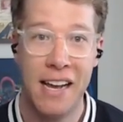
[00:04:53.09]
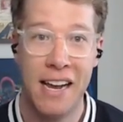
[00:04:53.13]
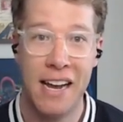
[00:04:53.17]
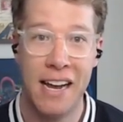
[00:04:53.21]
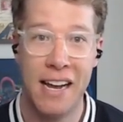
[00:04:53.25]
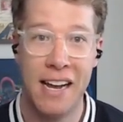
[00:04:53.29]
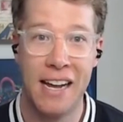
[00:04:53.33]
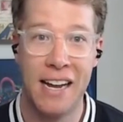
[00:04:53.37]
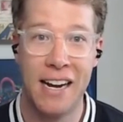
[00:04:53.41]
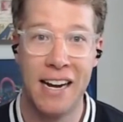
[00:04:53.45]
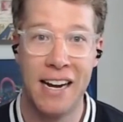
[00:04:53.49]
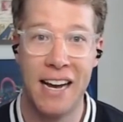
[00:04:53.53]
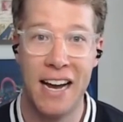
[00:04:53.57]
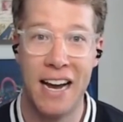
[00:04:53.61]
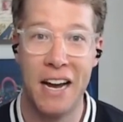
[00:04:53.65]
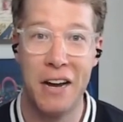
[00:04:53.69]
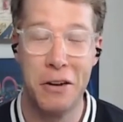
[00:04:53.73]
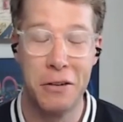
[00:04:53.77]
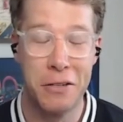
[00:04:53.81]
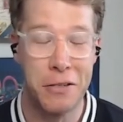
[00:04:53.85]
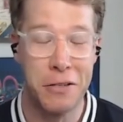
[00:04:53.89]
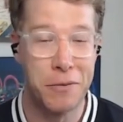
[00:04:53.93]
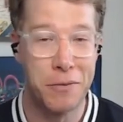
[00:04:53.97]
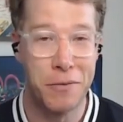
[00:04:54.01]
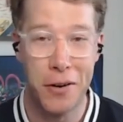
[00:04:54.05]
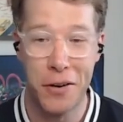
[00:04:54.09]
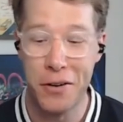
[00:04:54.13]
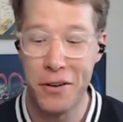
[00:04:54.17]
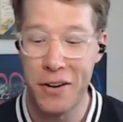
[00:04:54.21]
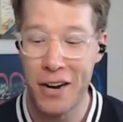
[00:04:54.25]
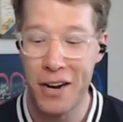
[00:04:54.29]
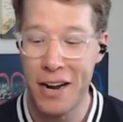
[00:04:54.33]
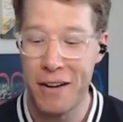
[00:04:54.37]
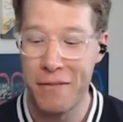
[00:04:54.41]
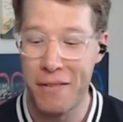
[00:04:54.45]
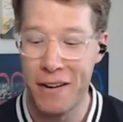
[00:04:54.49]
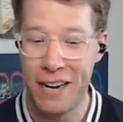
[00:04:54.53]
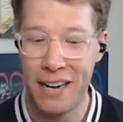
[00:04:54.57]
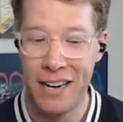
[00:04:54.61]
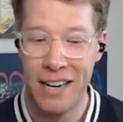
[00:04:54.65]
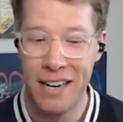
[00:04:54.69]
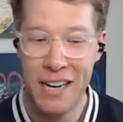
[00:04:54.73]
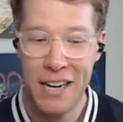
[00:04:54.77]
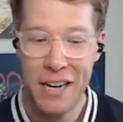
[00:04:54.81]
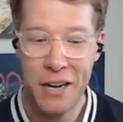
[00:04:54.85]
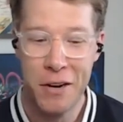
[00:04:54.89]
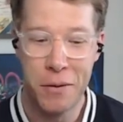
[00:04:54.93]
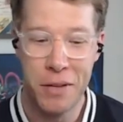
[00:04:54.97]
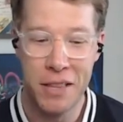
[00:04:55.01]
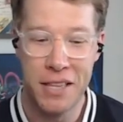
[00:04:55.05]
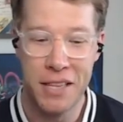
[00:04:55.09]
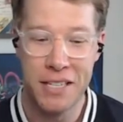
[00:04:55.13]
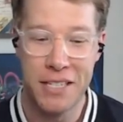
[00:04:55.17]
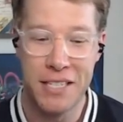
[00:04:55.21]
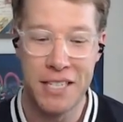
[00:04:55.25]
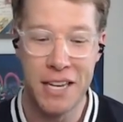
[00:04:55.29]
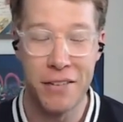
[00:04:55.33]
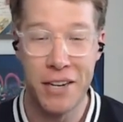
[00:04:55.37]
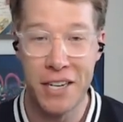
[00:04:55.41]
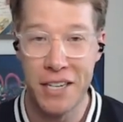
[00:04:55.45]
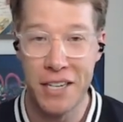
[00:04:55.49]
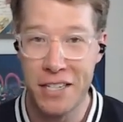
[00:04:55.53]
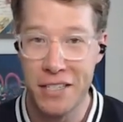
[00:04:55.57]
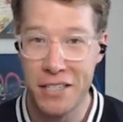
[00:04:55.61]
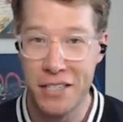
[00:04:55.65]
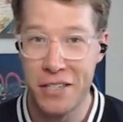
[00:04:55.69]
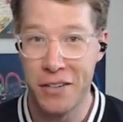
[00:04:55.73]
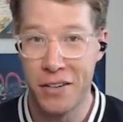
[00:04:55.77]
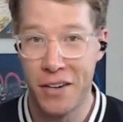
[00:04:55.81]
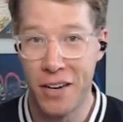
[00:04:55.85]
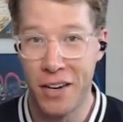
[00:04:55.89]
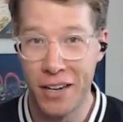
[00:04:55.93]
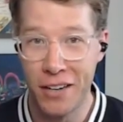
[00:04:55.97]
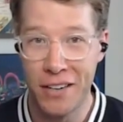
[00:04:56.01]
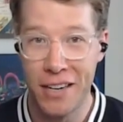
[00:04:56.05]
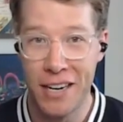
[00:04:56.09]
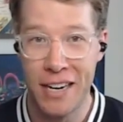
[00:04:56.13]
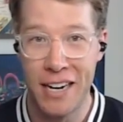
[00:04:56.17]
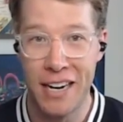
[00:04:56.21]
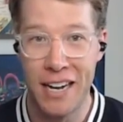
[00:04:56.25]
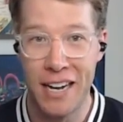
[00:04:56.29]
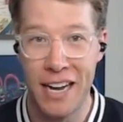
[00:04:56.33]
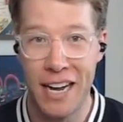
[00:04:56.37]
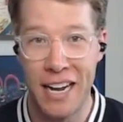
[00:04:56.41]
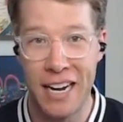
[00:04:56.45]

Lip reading: And I was photographing with a 70-200,